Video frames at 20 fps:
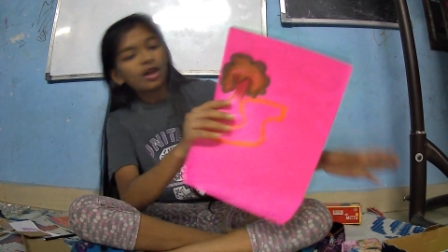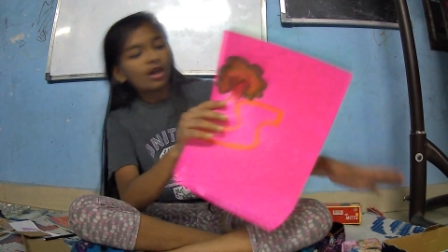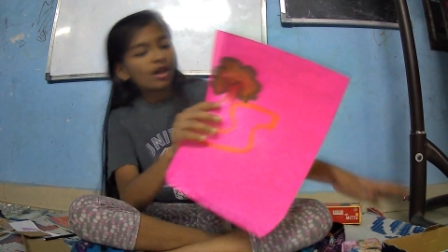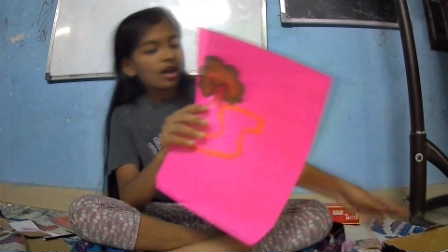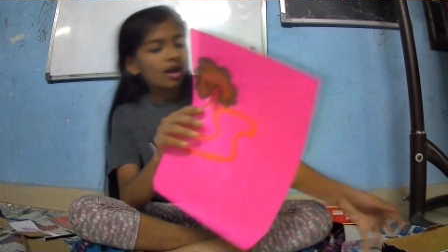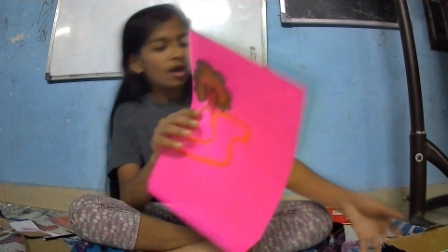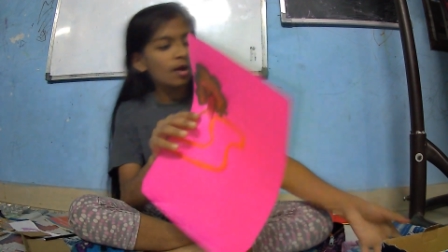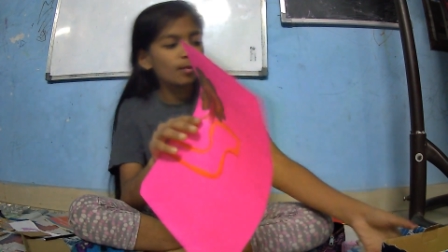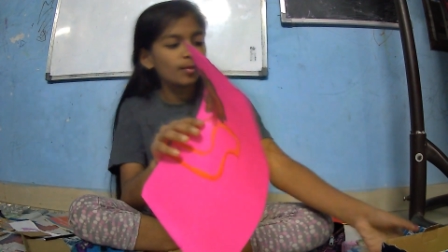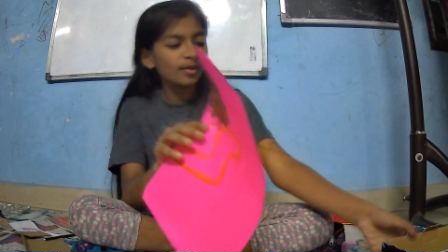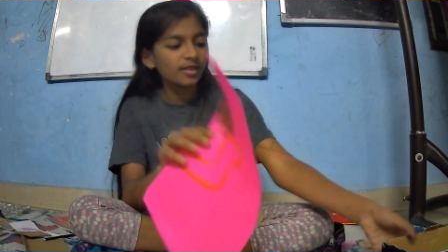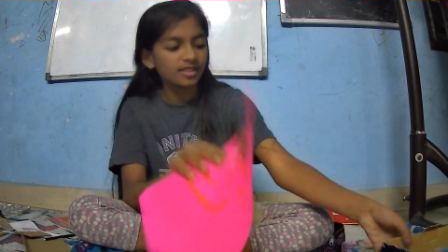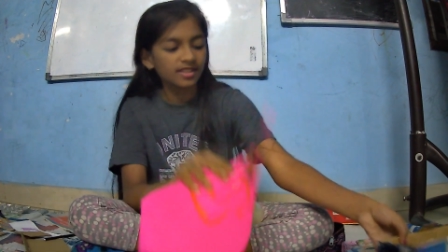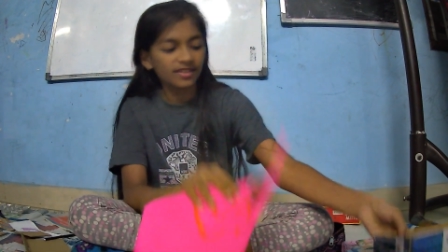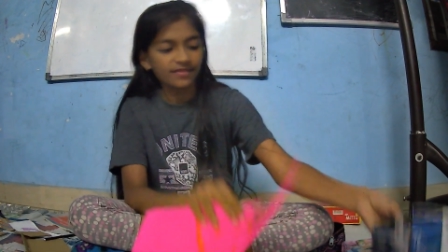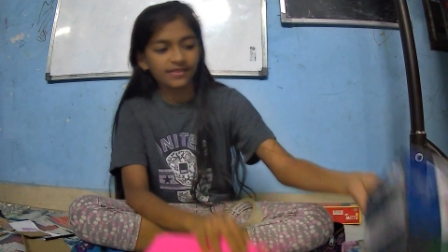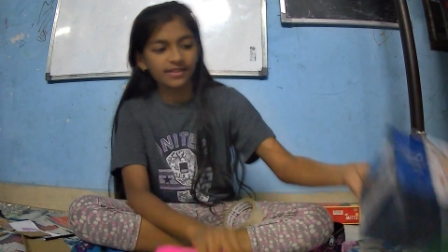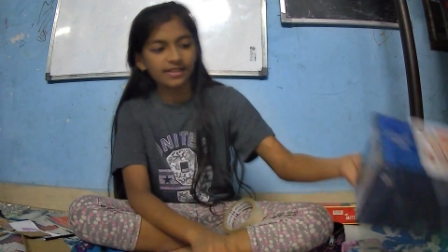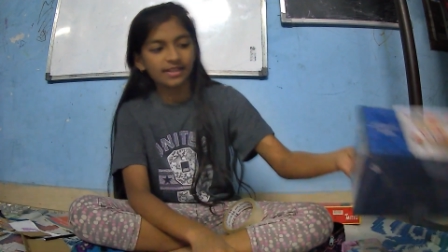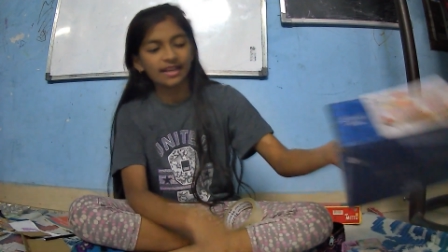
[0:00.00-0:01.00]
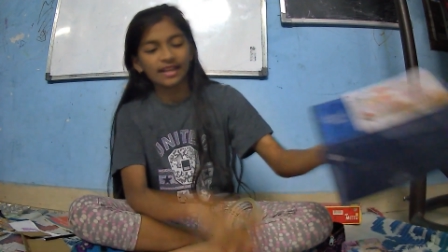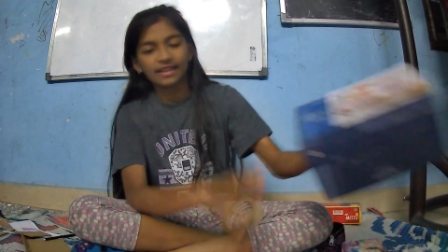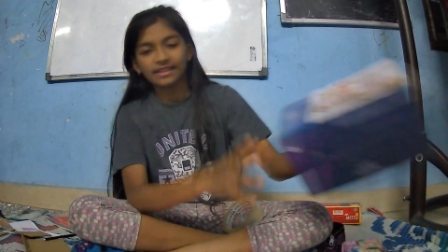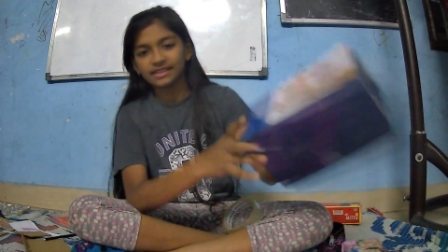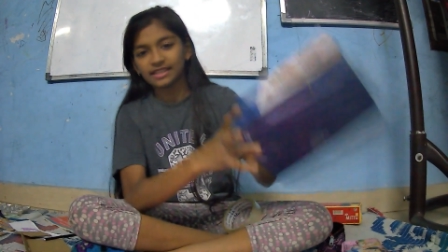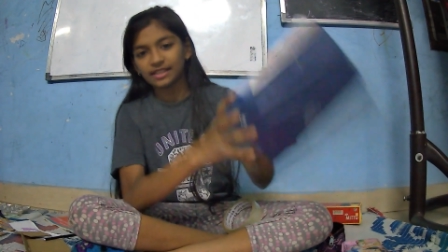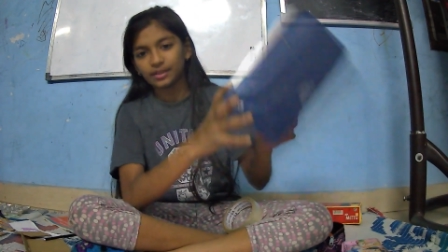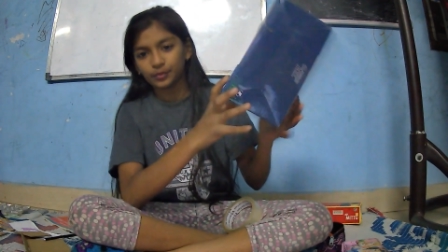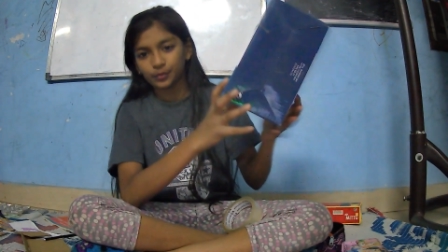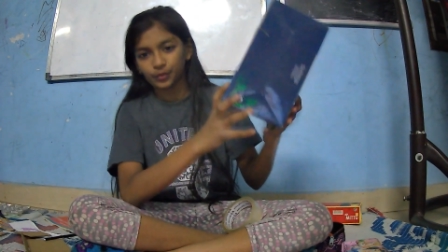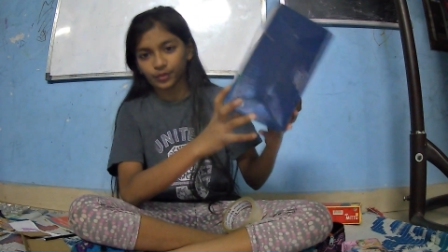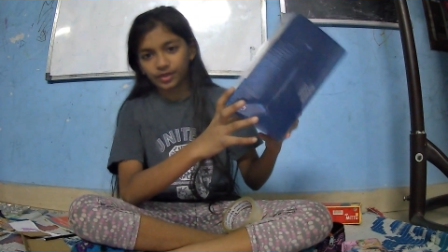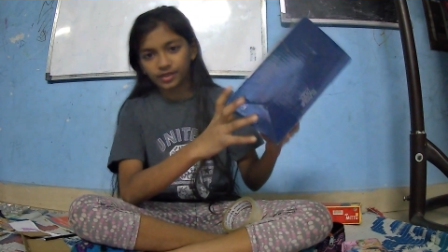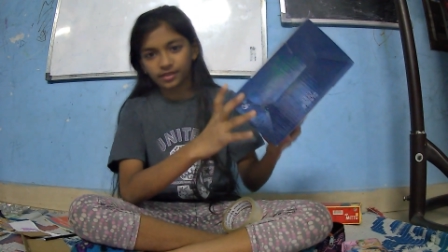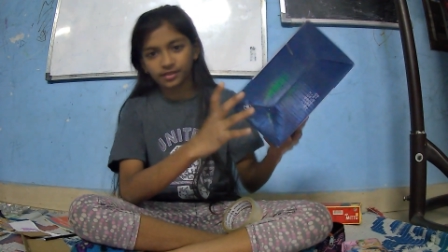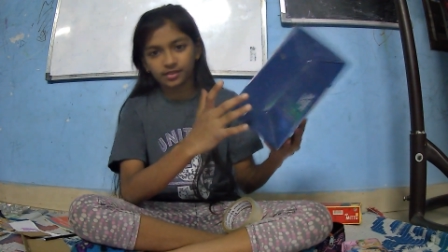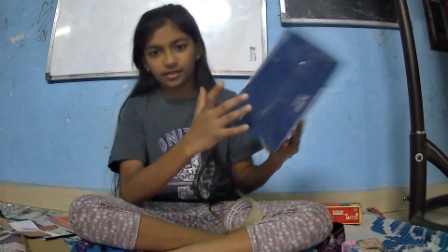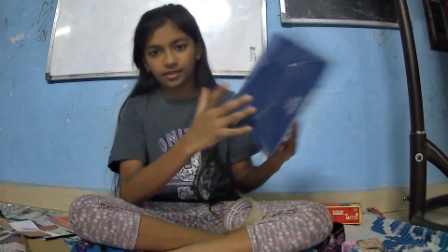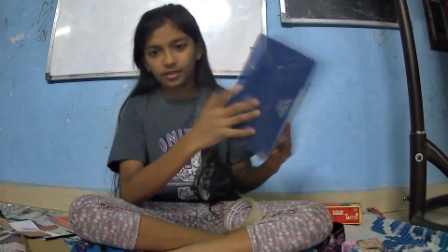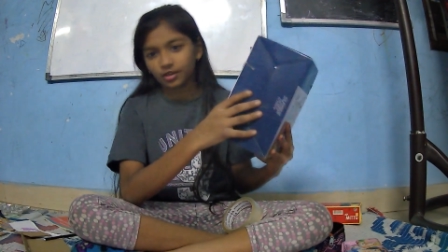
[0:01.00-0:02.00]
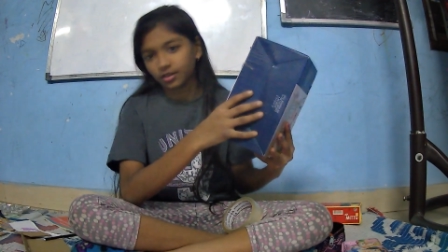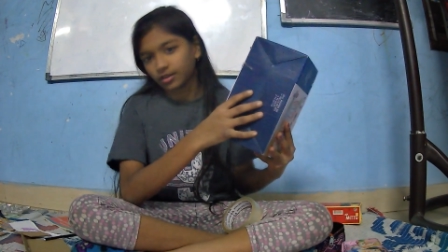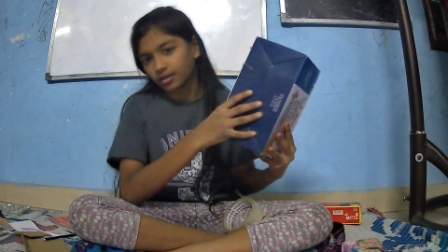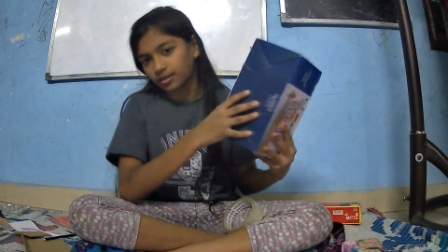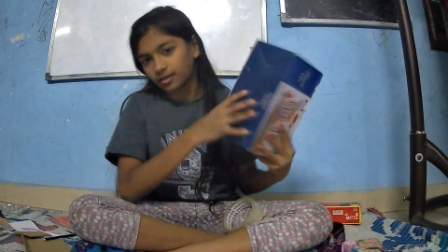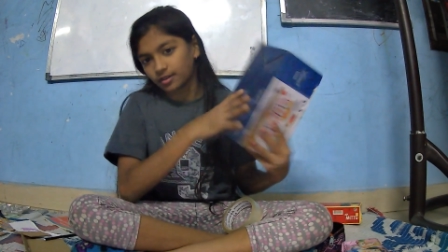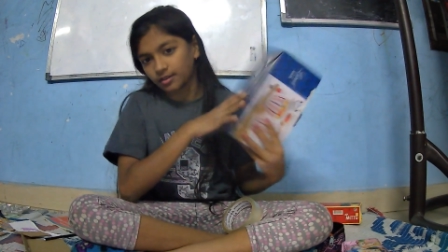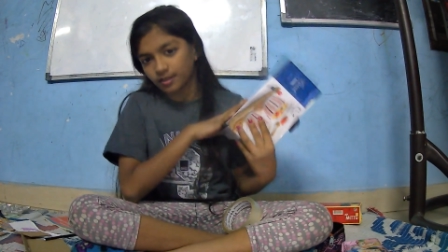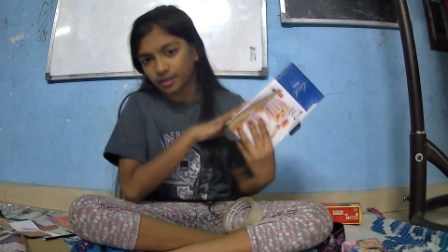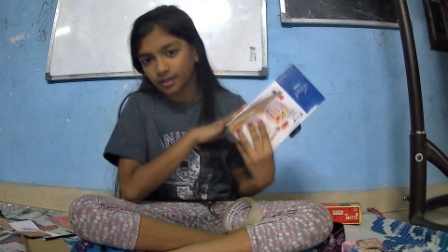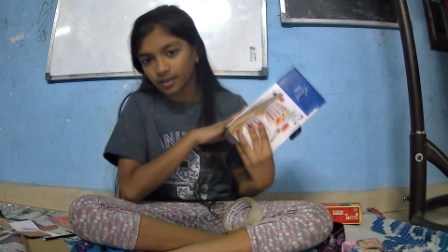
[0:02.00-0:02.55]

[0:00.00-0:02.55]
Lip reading: how much ever length and width your